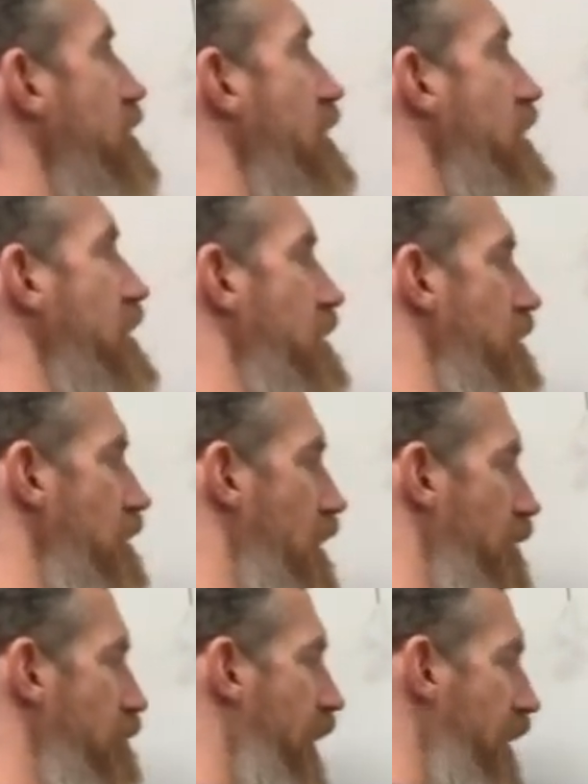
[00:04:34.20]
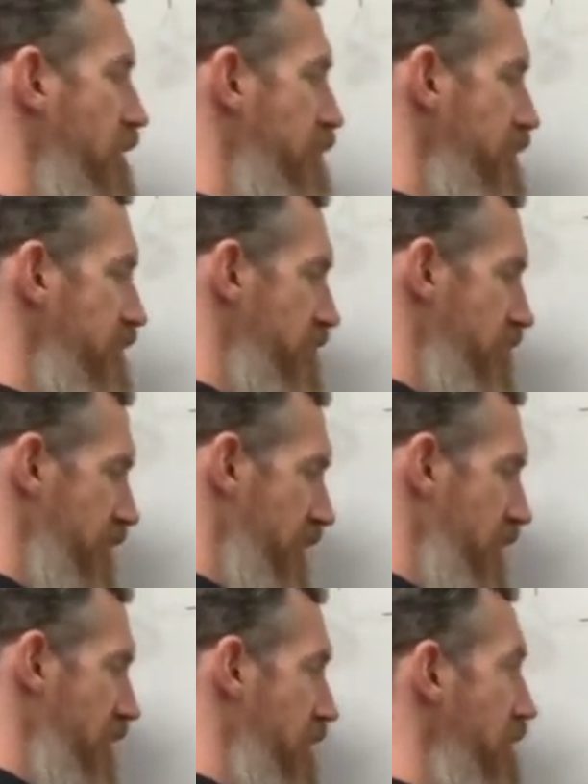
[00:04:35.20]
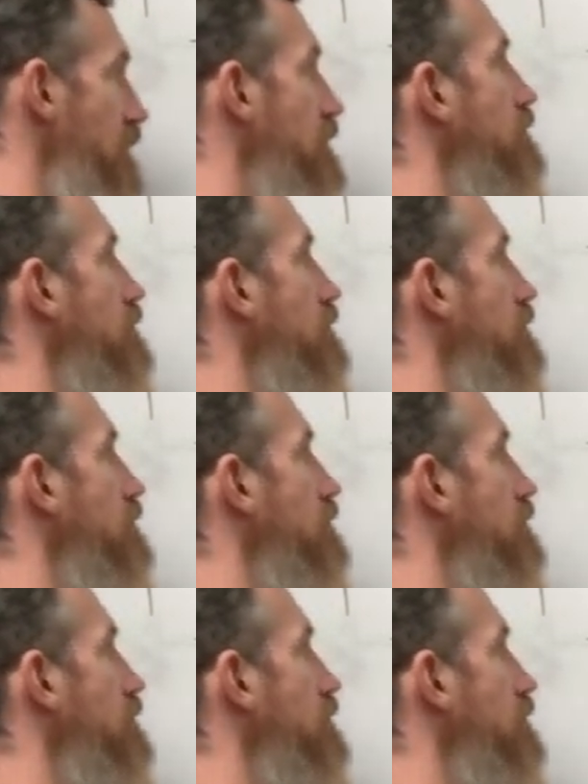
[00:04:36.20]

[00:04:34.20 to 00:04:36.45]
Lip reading: here, our final position here,